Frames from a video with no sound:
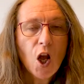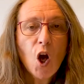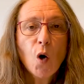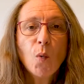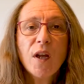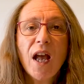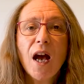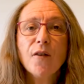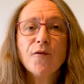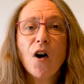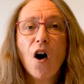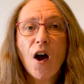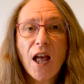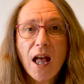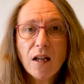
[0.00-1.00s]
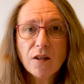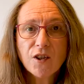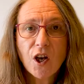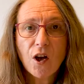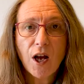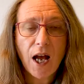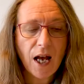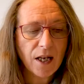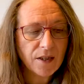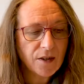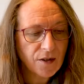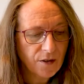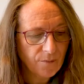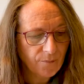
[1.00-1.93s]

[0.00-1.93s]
We have I held her hand,